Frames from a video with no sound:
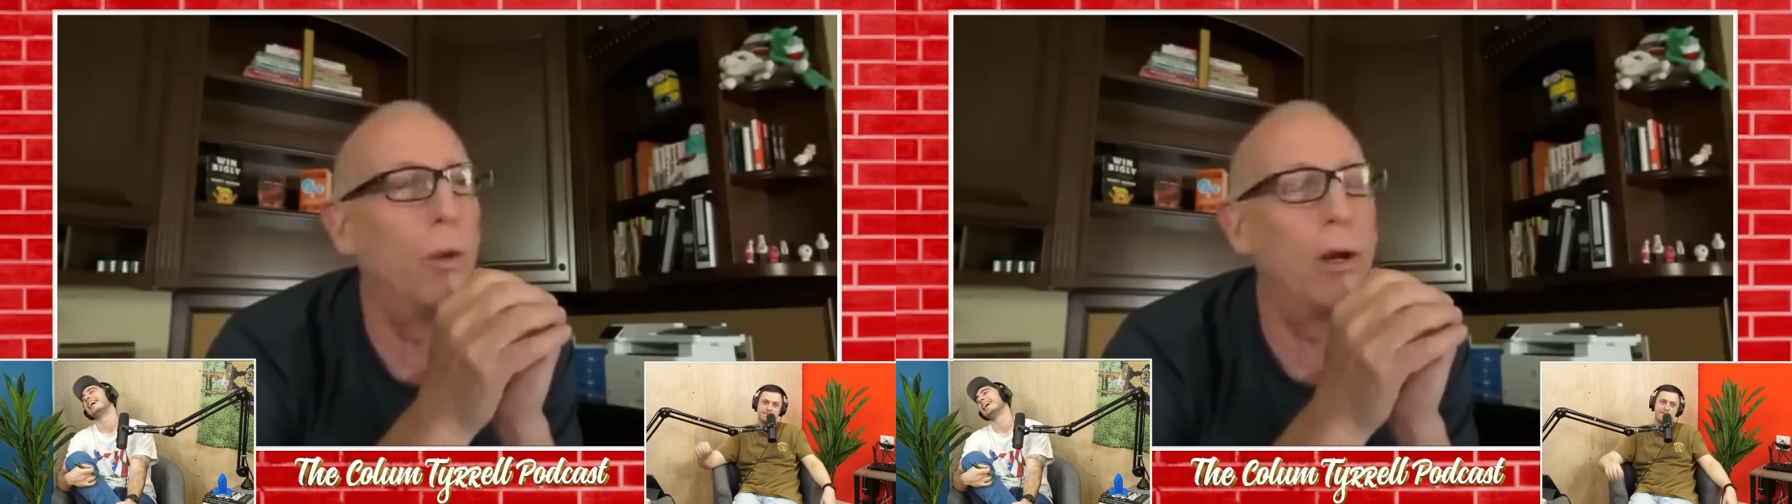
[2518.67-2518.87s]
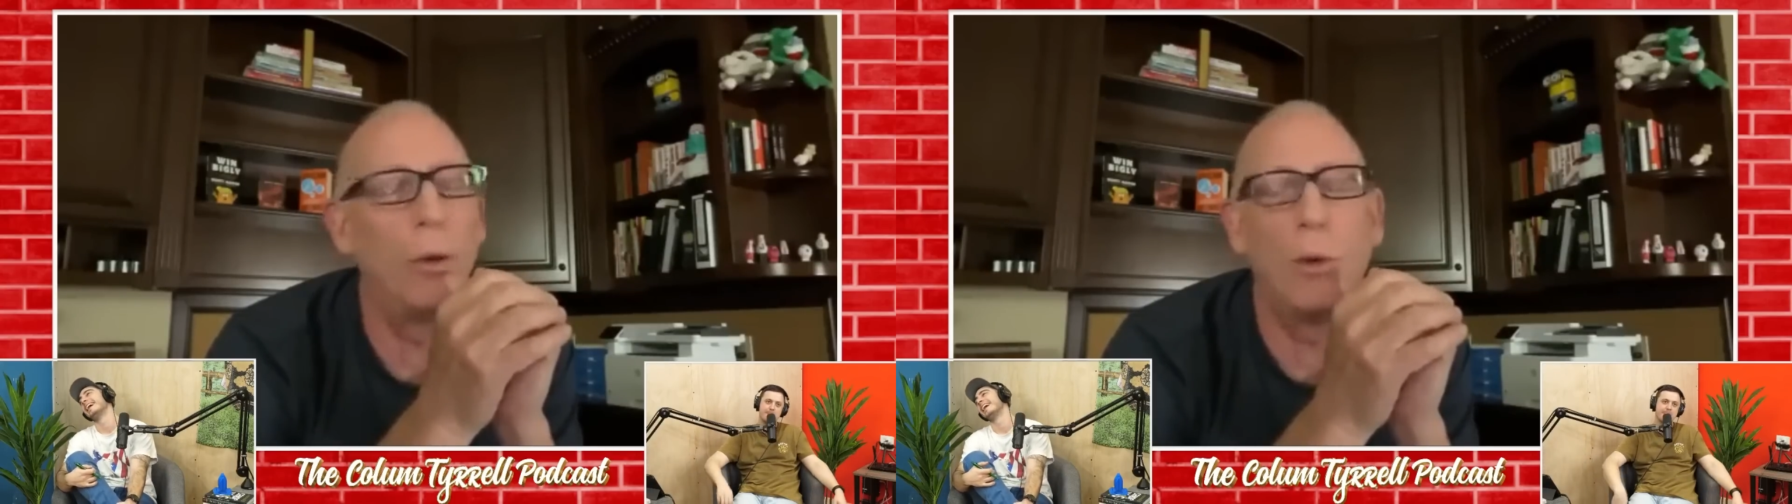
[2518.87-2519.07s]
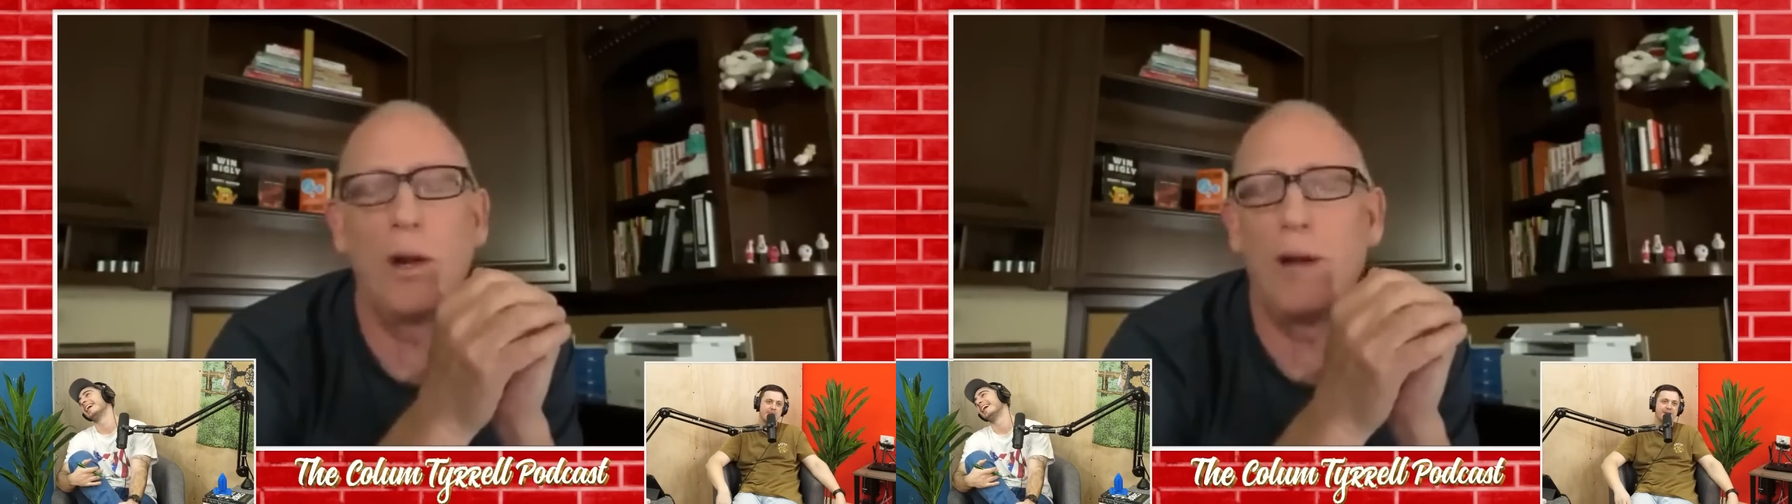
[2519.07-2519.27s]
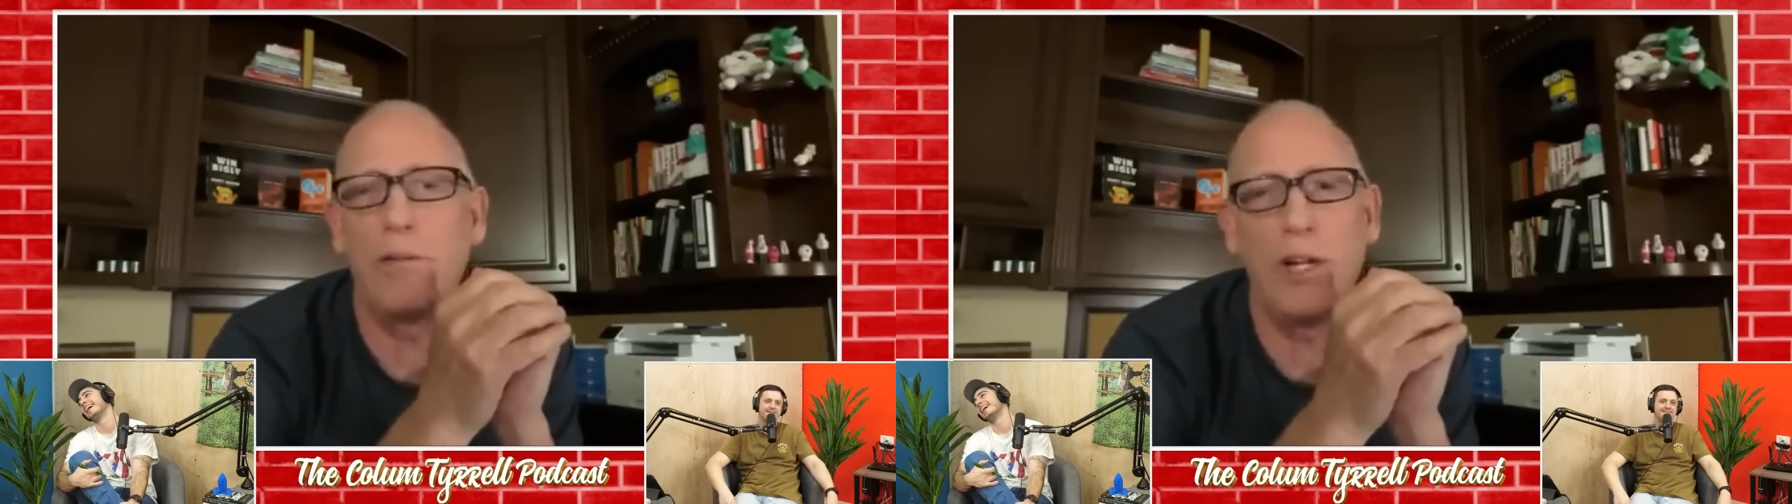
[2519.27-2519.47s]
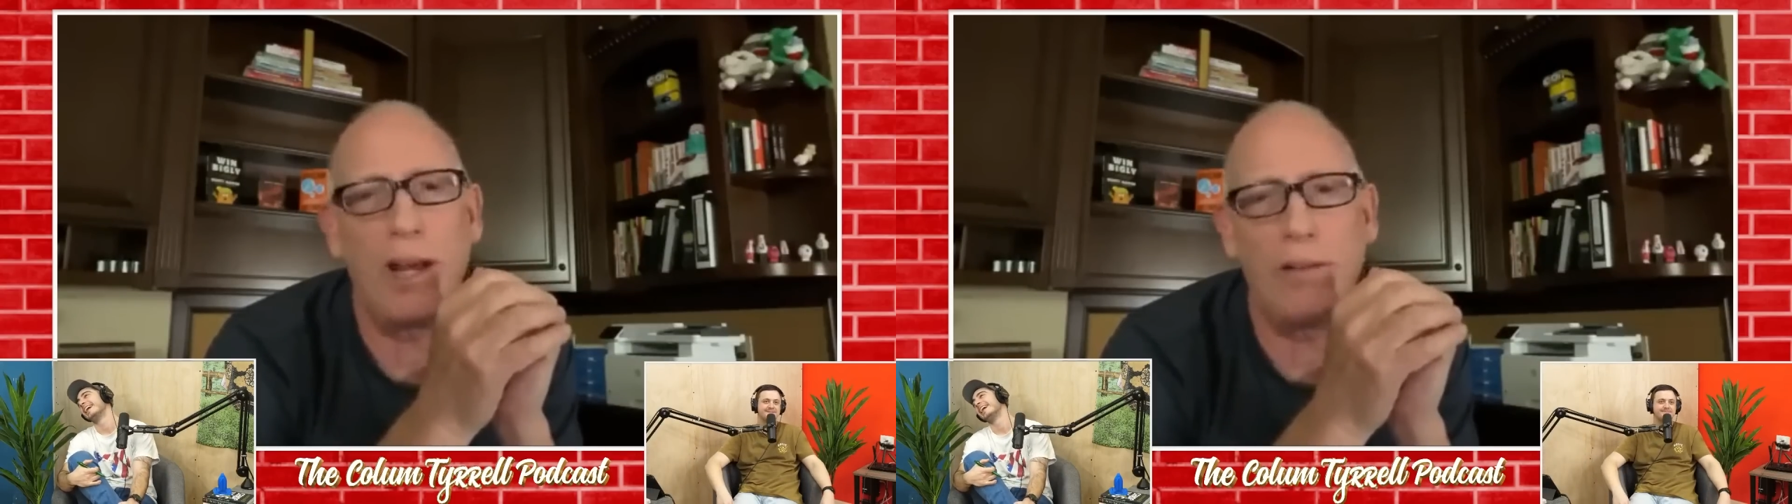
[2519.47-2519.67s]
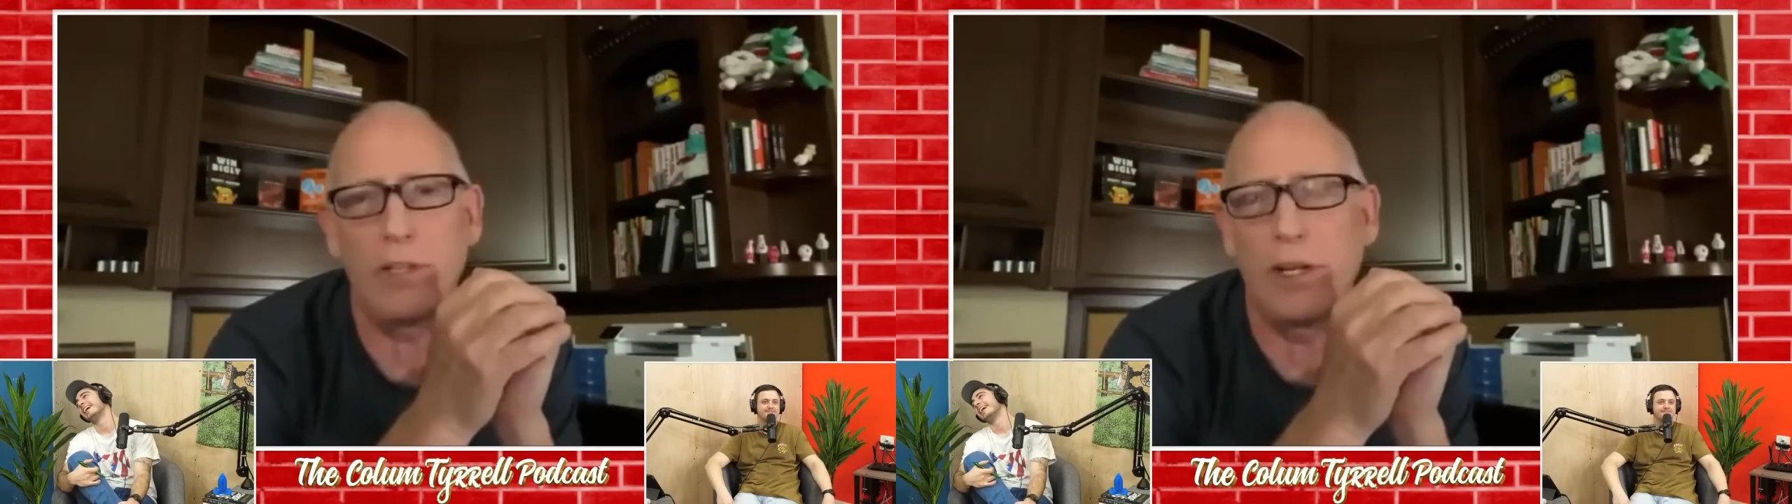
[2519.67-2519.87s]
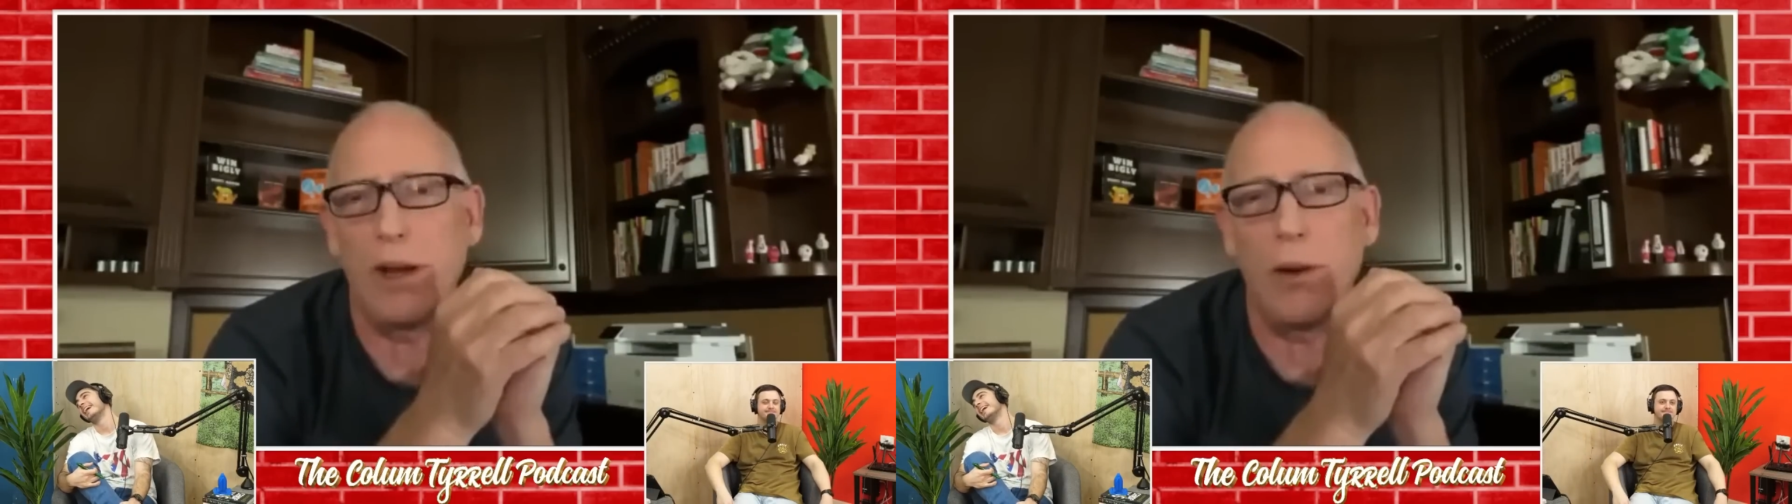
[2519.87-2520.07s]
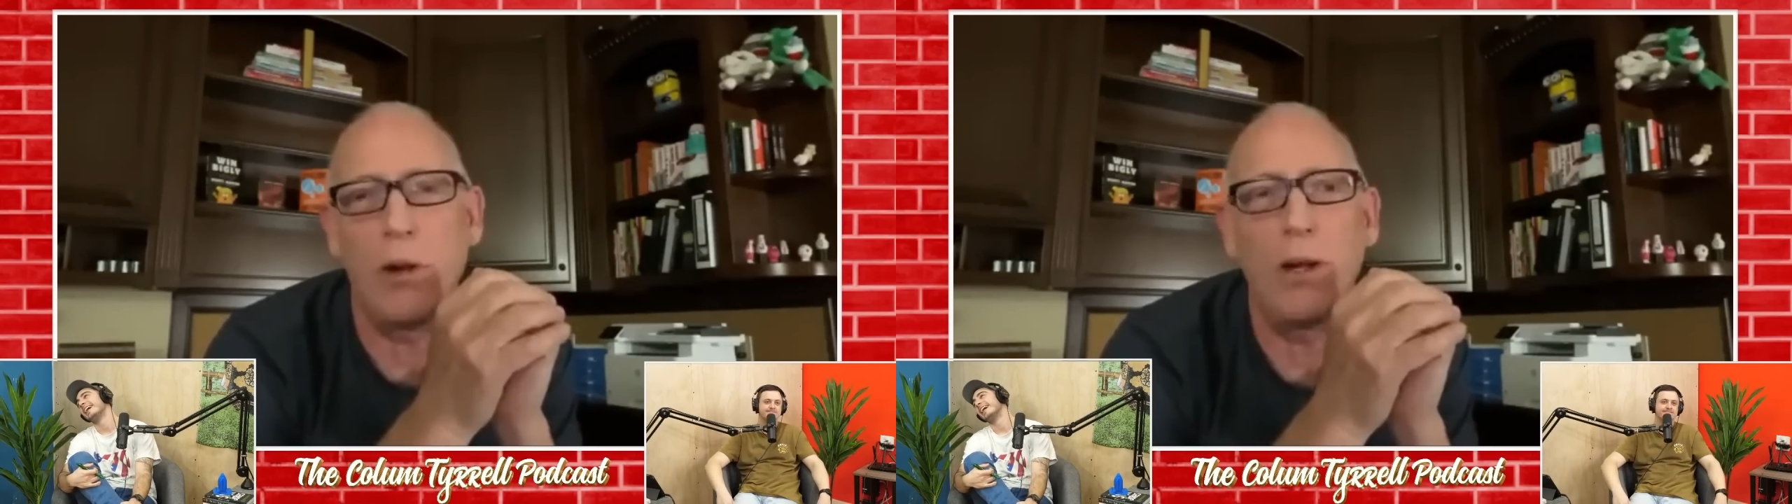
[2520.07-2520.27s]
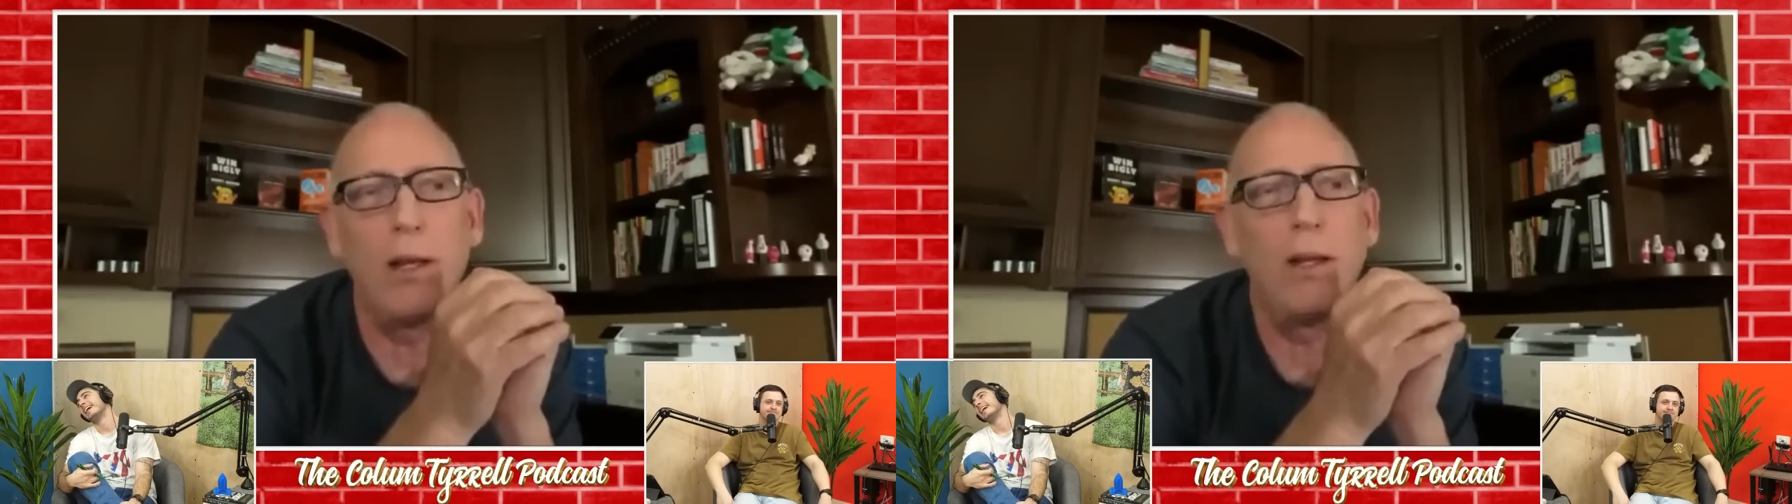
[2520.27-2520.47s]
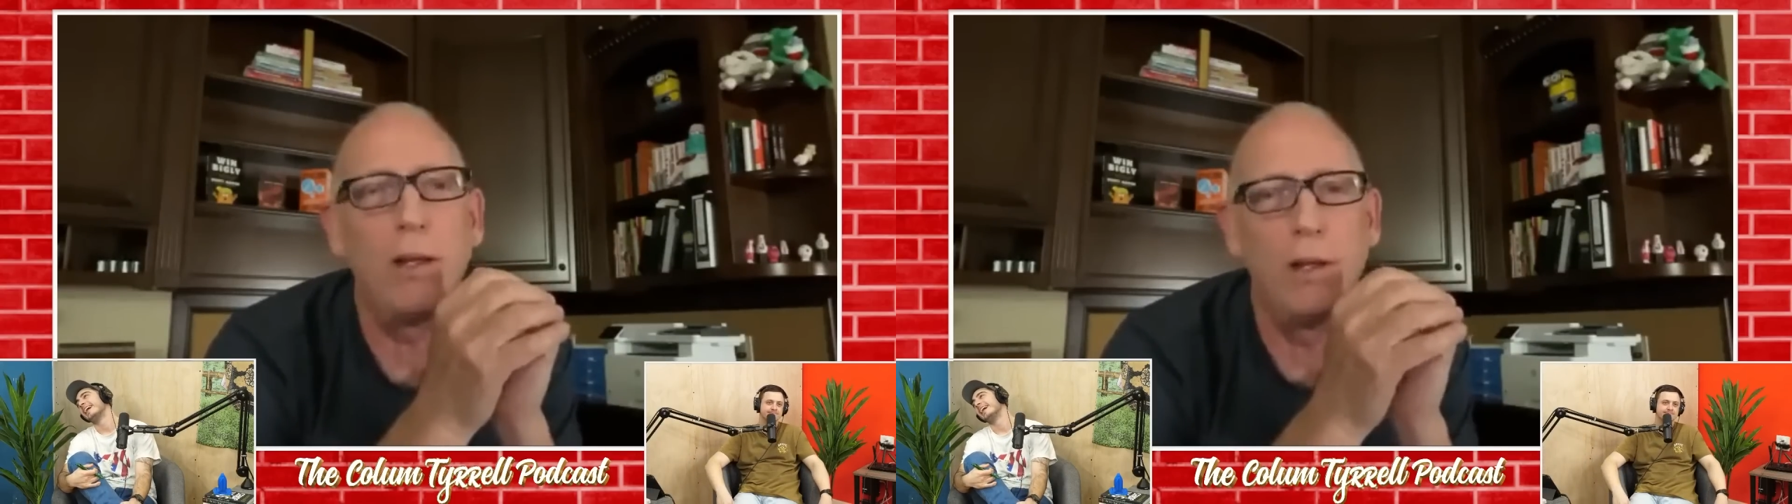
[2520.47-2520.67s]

Wherever you have to go,